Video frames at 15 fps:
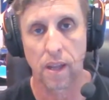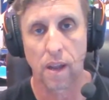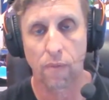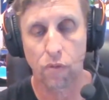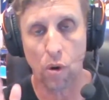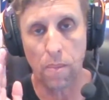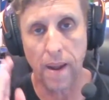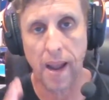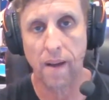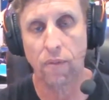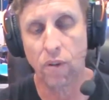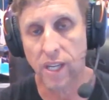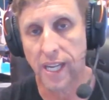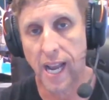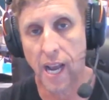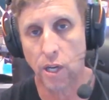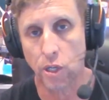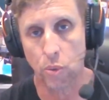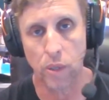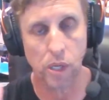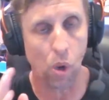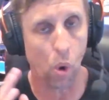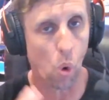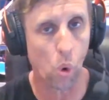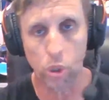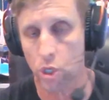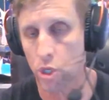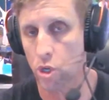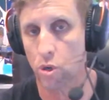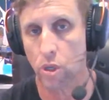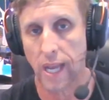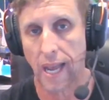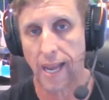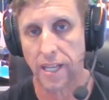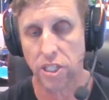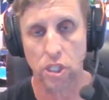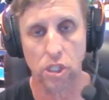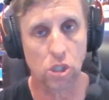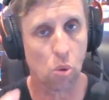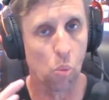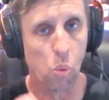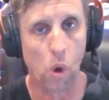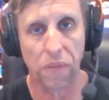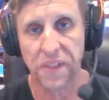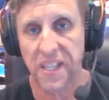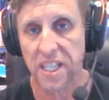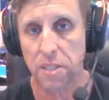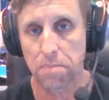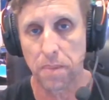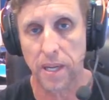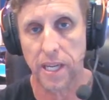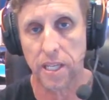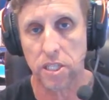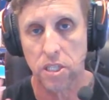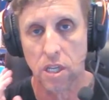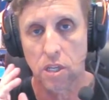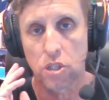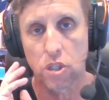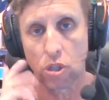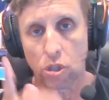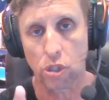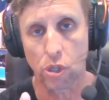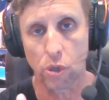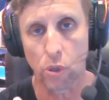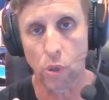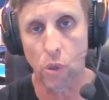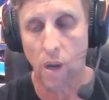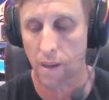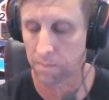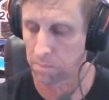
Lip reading: from every country, all the new cases, what this means to you.